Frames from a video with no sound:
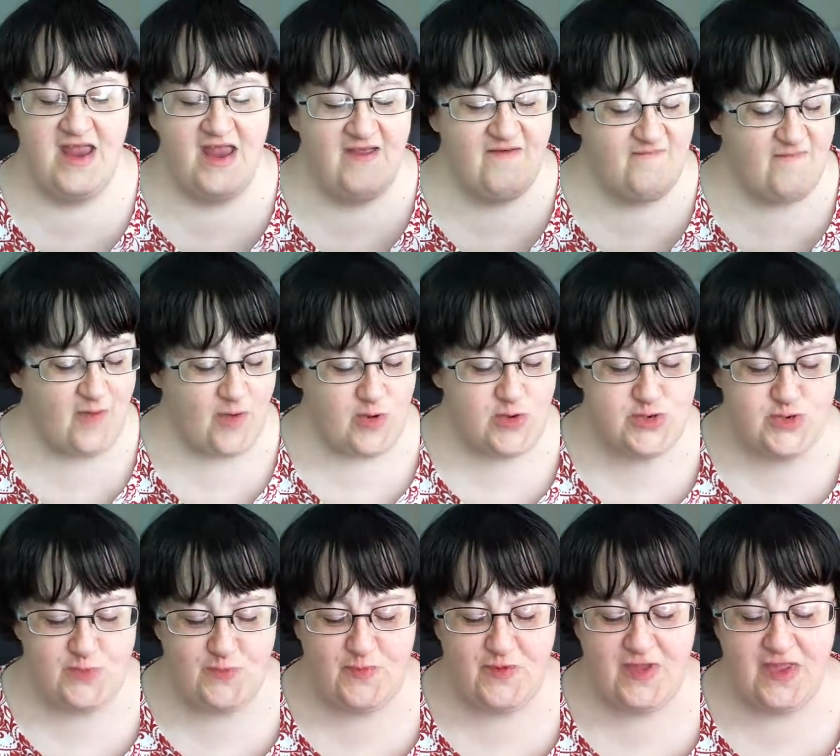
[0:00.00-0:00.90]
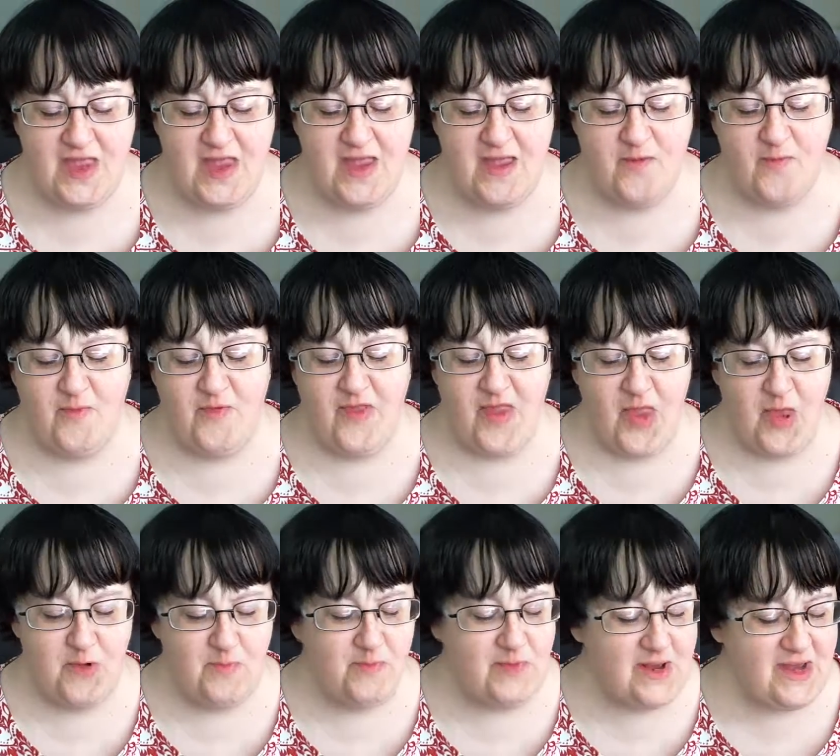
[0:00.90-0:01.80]
in fellowship with Him, with
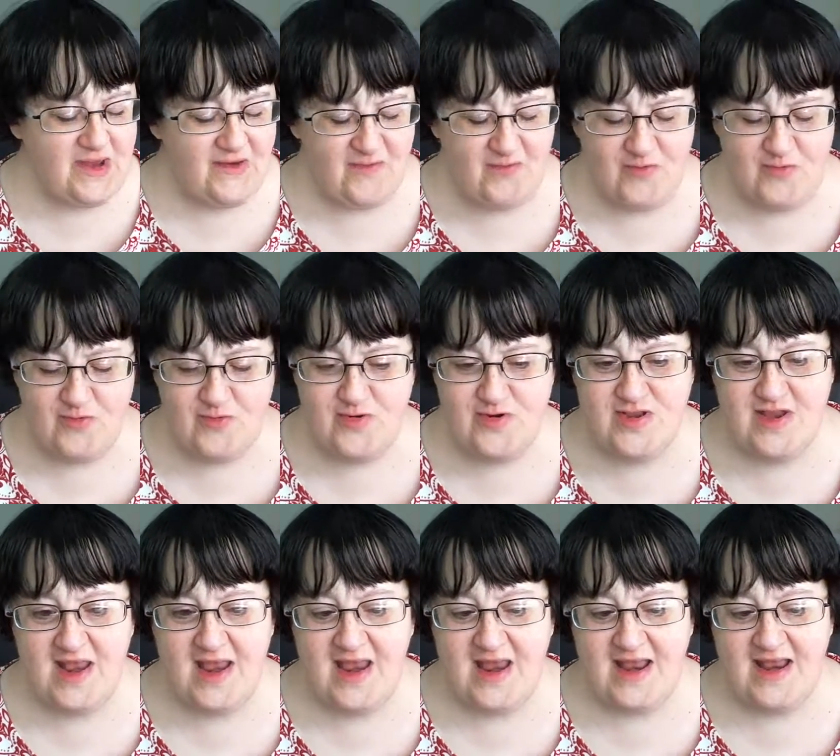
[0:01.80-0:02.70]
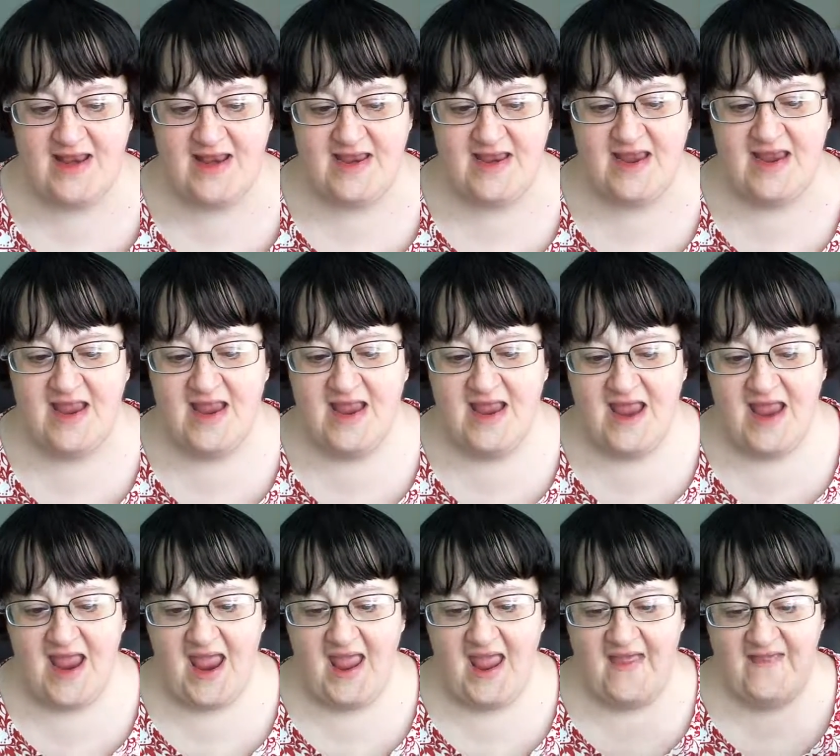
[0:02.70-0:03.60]
other believers, and
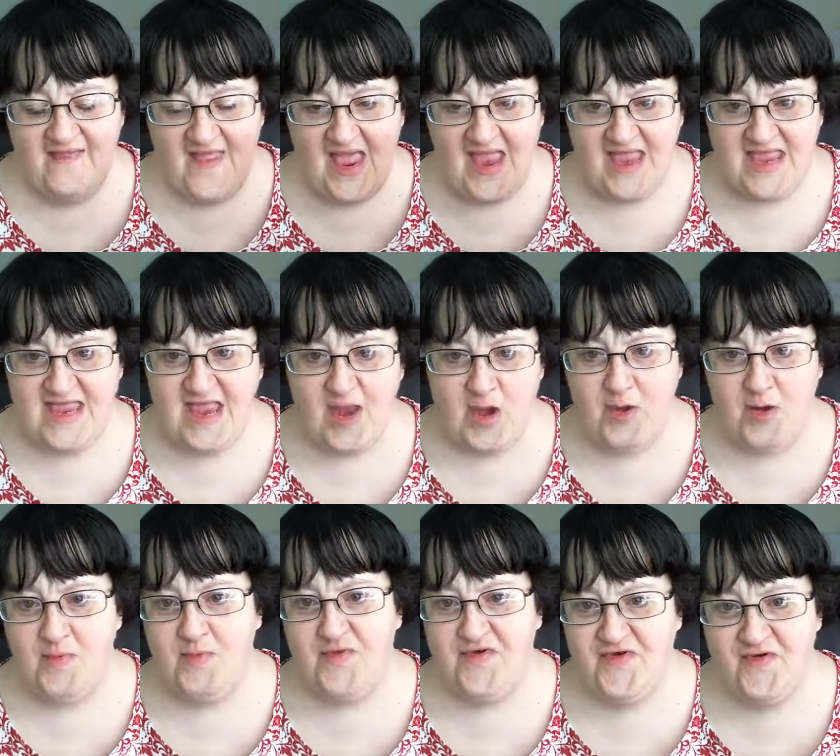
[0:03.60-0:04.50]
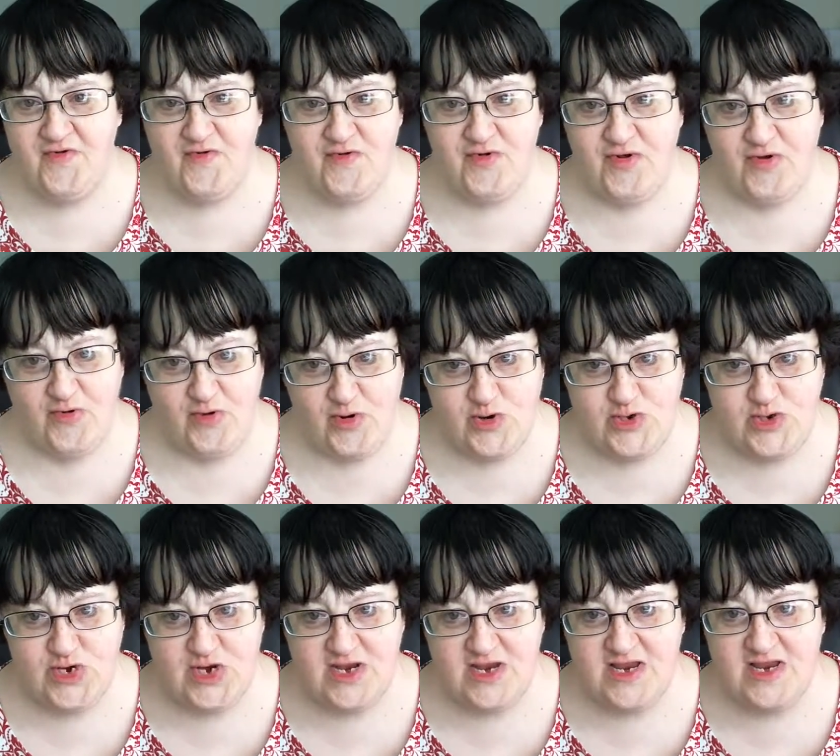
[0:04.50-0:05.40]
that's how you mature as a
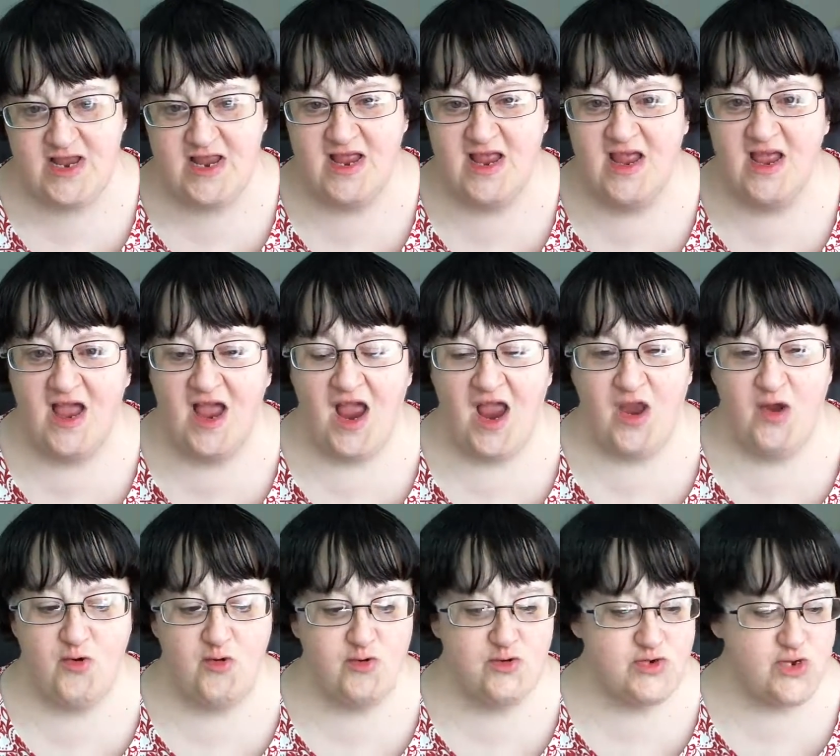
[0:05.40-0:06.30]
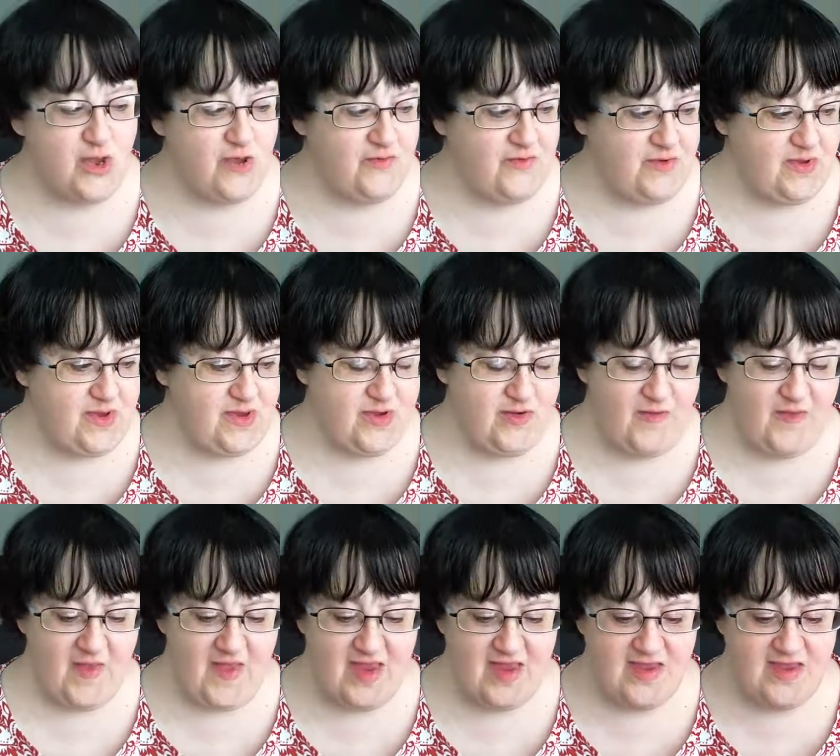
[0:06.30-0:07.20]
Christian. I urge all of you to do
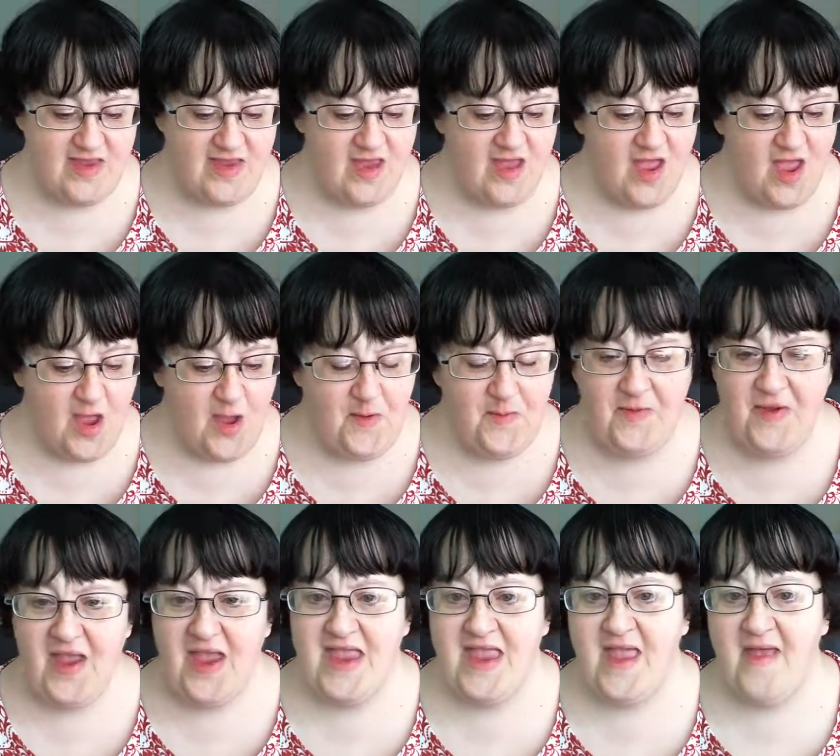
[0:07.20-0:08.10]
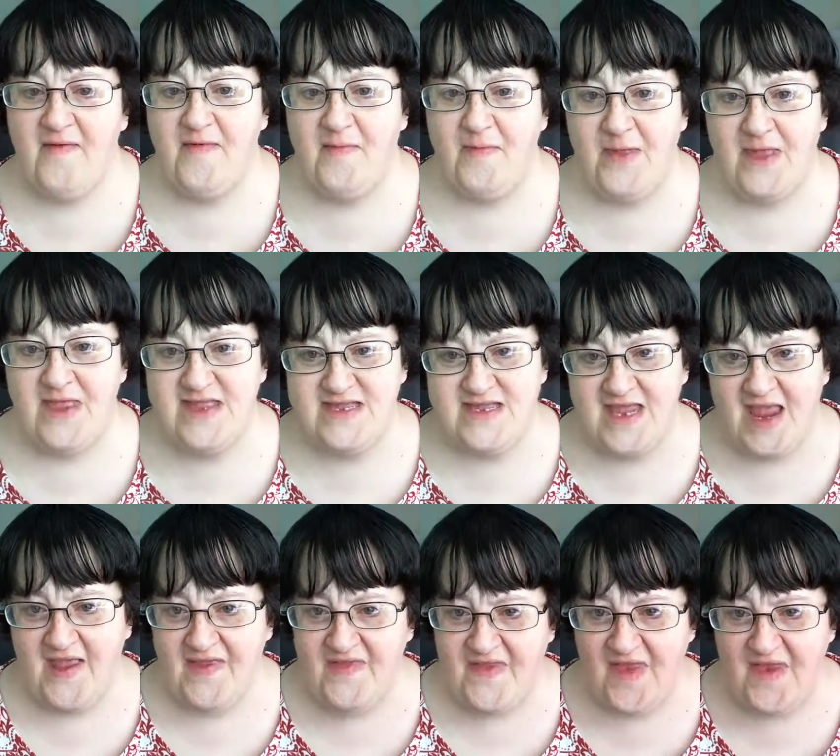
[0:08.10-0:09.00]
that. I hope you guys have a blessed
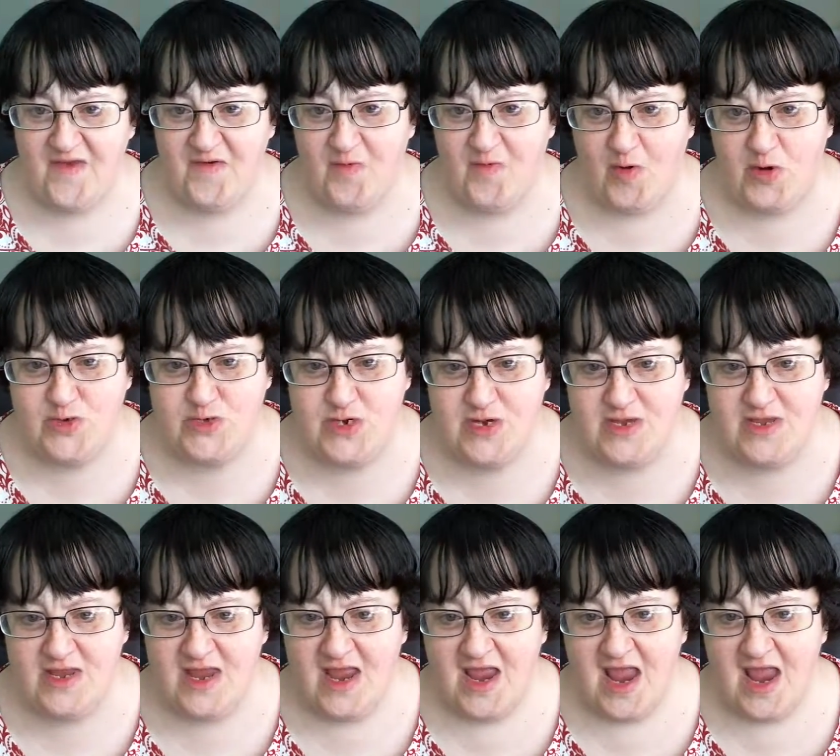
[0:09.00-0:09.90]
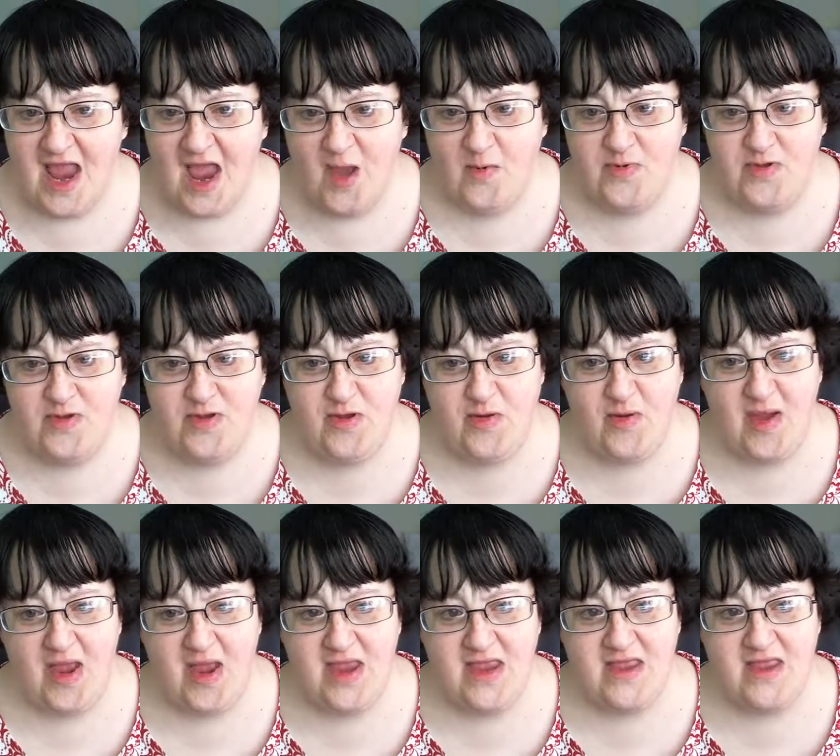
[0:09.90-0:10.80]
day. Thanks for watching. I will see you
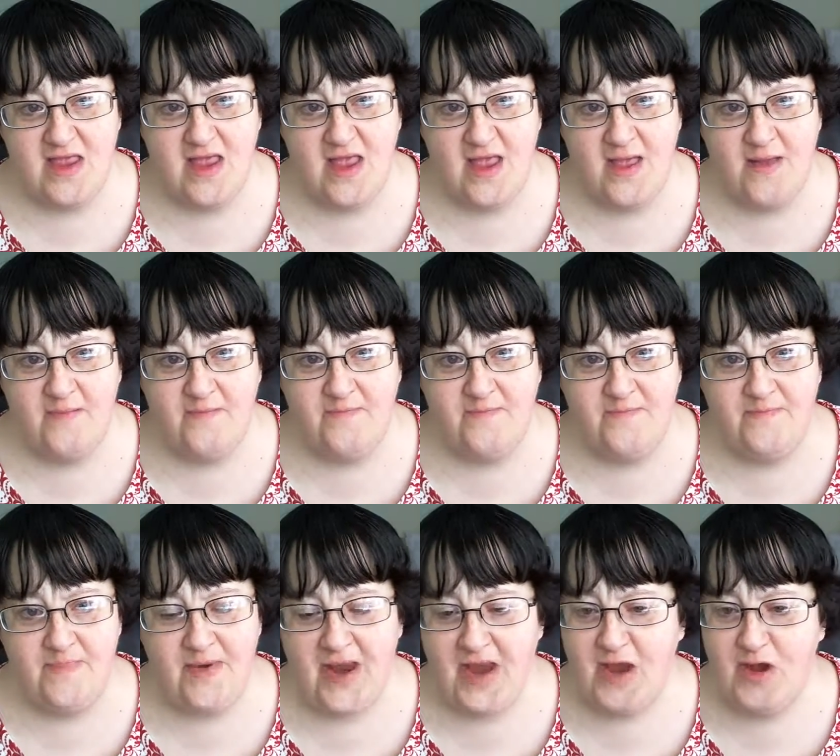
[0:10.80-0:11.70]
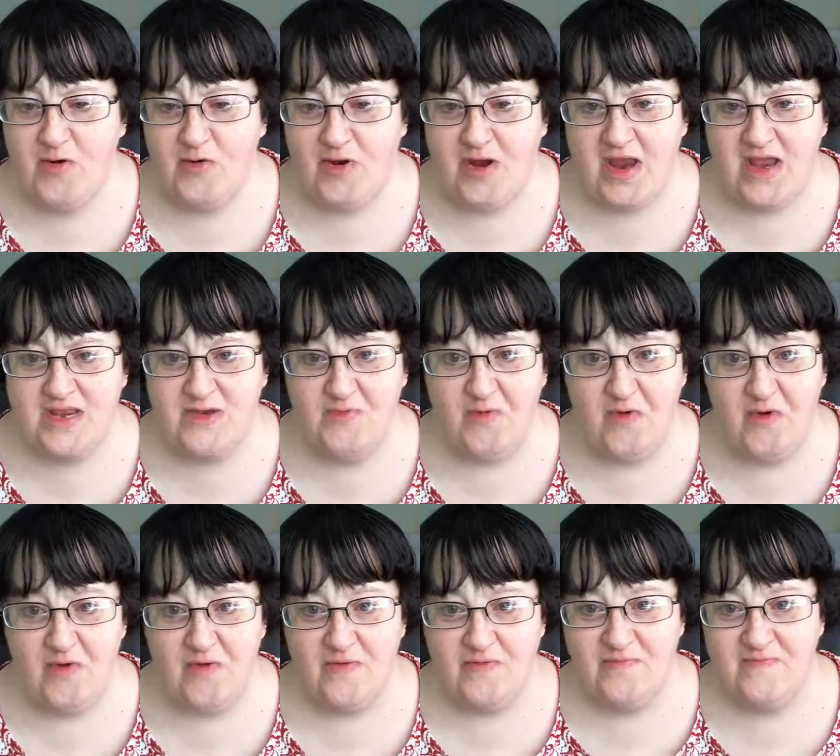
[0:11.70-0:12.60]
guys back here again
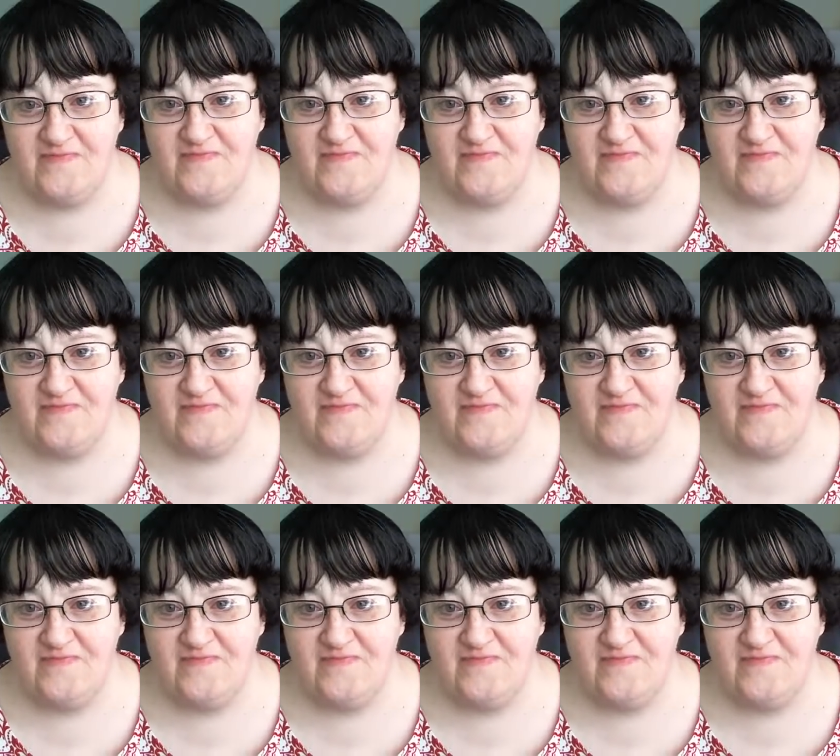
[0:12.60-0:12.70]
tomorrow.